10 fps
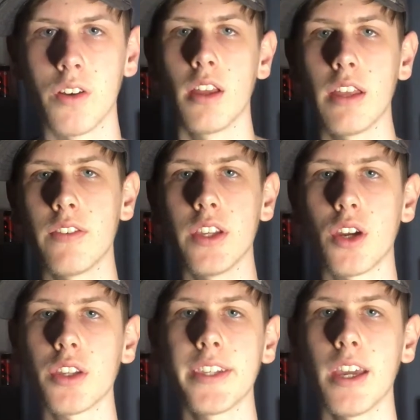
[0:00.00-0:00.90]
If you
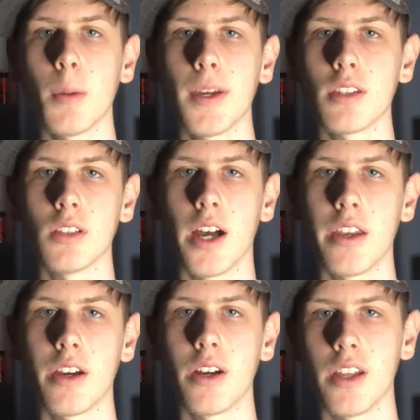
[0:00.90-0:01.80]
don't care about the
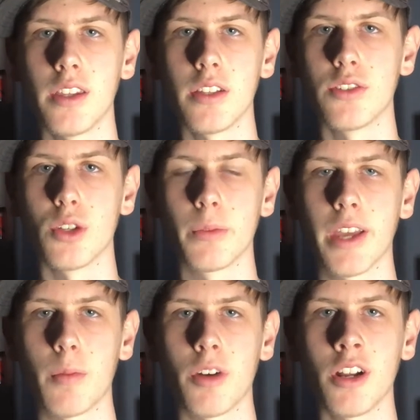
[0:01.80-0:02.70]
LiDAR and the zoom
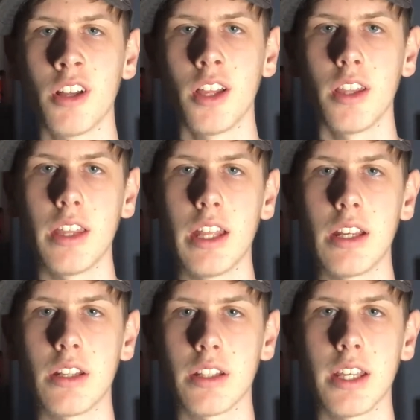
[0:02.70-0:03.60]
camera,
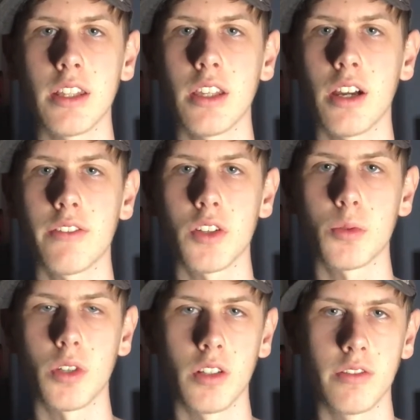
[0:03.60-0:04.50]
then get the iPhone
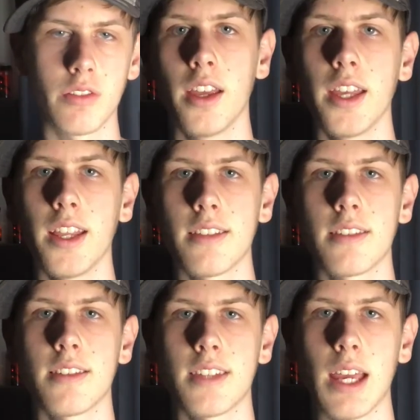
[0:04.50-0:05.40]
12. It has
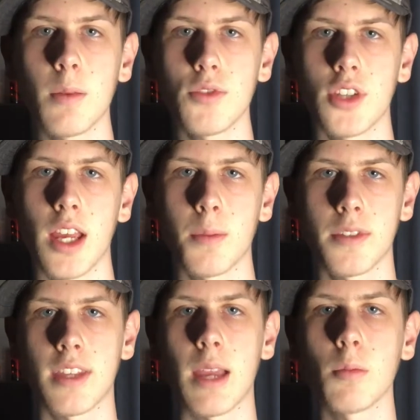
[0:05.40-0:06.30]
the same shape,
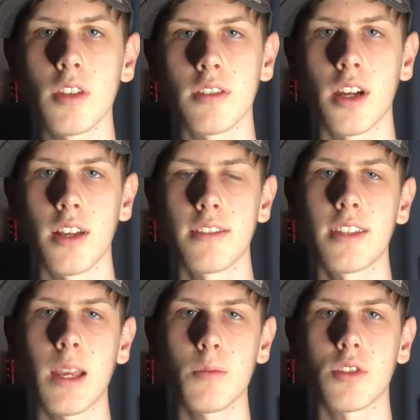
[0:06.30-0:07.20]
same design,
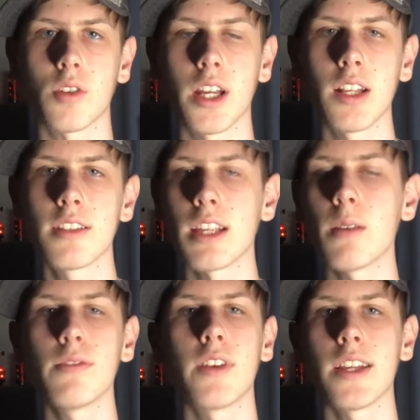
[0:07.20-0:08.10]
same screen,
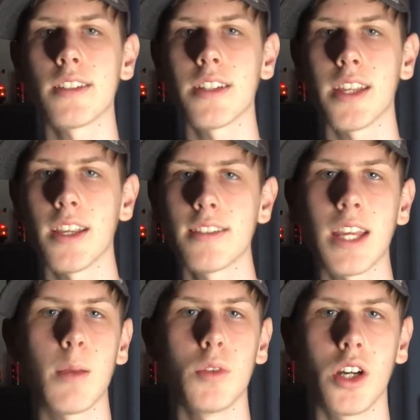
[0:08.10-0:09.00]
same Face ID,
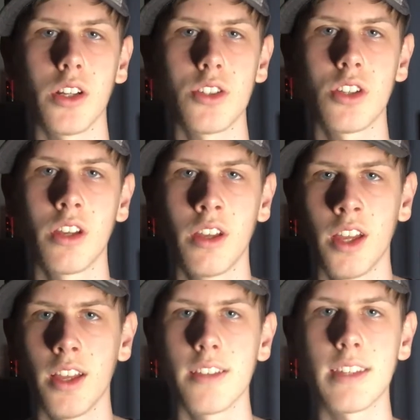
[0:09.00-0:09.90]
same notch,
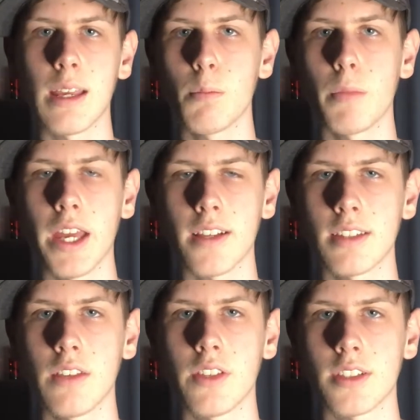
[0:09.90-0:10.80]
same
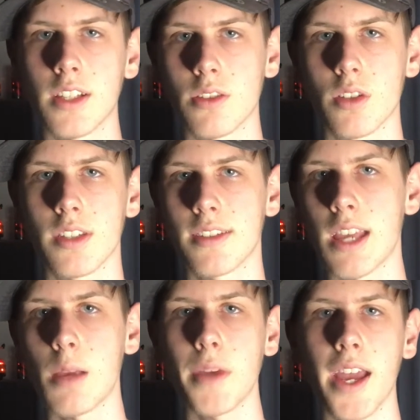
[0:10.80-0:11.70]
MagSafe accessories,
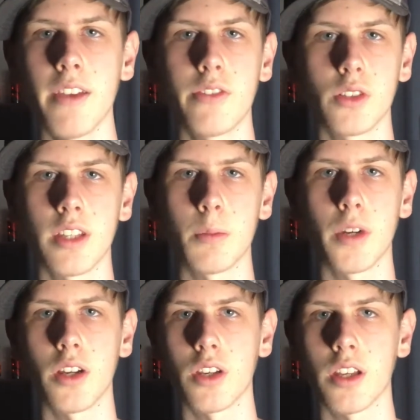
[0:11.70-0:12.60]
same A14
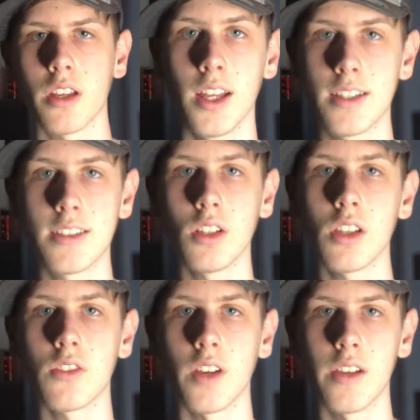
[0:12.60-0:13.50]
Bionic. It still
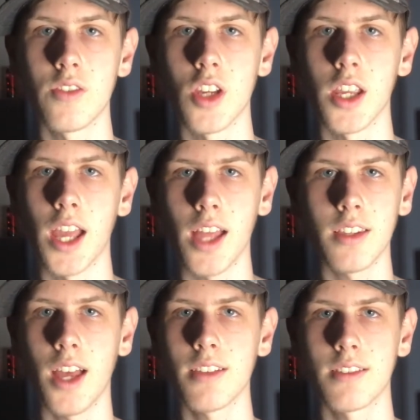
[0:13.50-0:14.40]
has 5G and
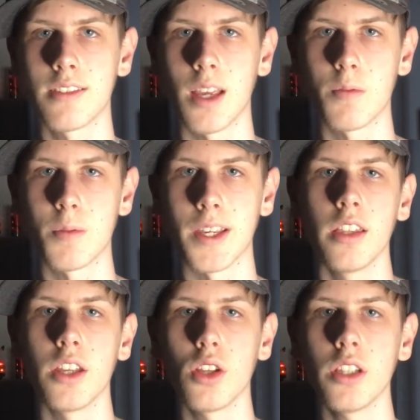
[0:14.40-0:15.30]
has the same speed.
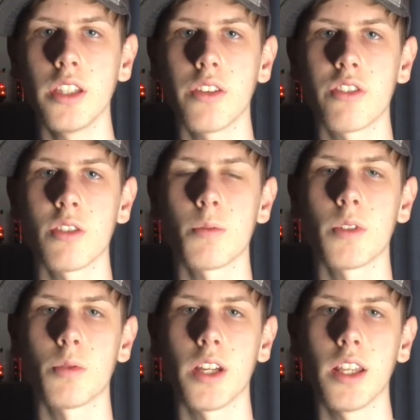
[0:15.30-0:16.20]
The only difference
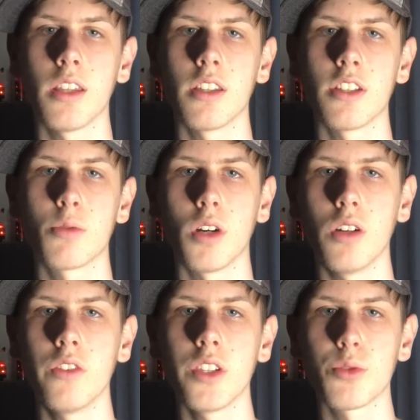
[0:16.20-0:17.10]
between the
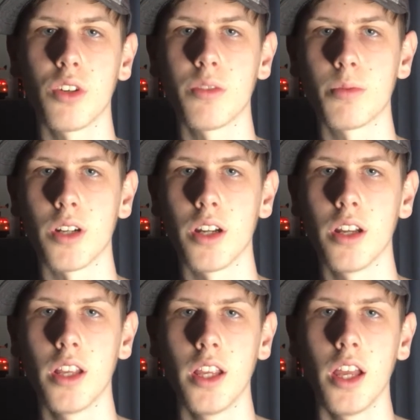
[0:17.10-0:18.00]
12 and the 12 Pro
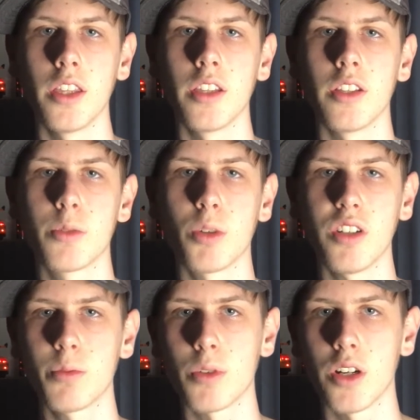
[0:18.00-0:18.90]
is that the
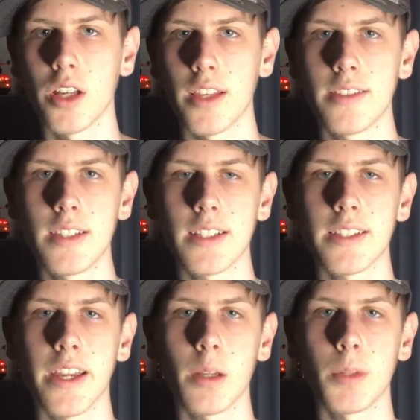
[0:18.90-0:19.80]
12 Pro has
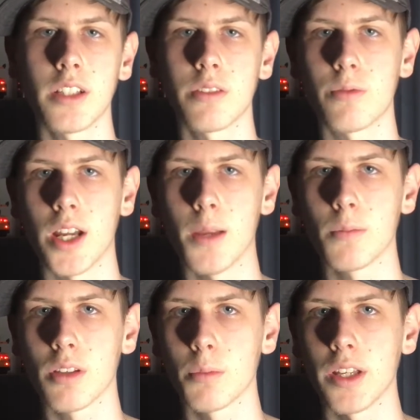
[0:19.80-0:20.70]
6GB of RAM
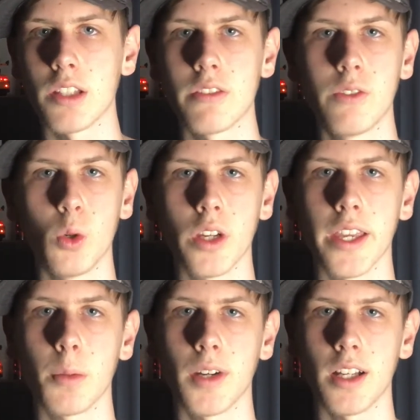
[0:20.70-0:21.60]
compared to
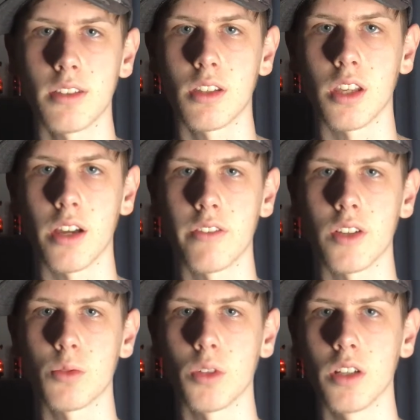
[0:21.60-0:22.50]
4GB on the iPhone
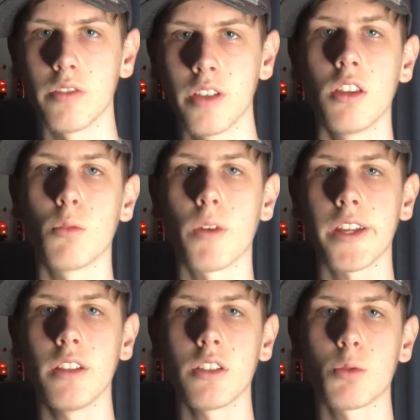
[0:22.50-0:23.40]
12. The
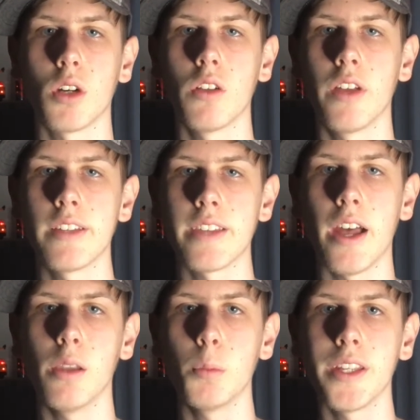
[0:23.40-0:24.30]
regular 12 has
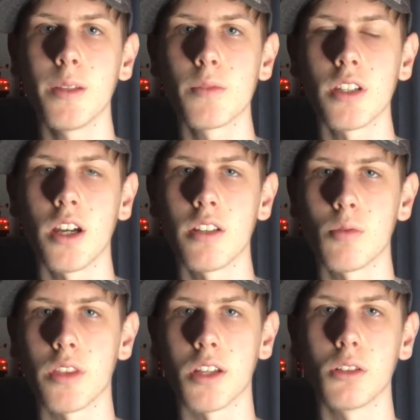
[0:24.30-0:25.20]
aluminium sides
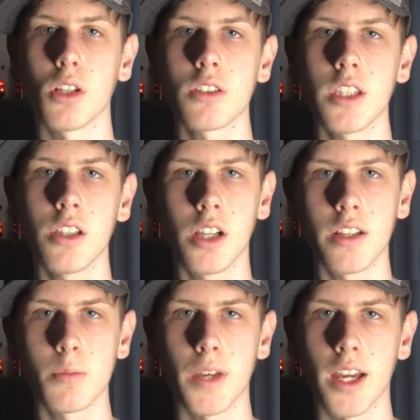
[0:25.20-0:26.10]
with a glossy
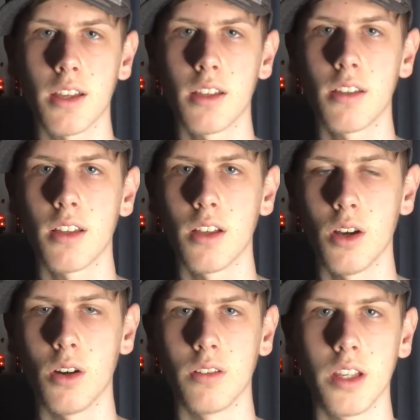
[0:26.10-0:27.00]
glass back.
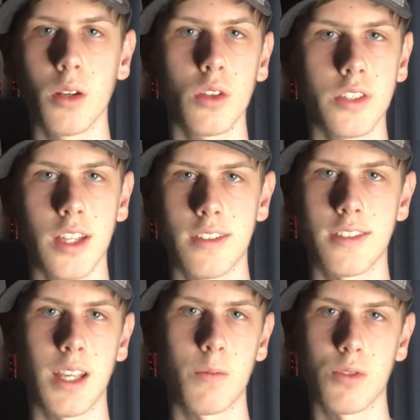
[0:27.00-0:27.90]
Oh, it also has the
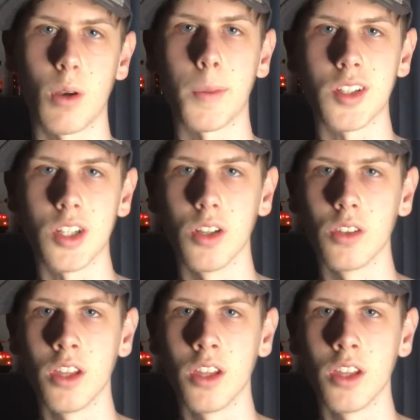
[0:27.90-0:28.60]
same ceramic shield.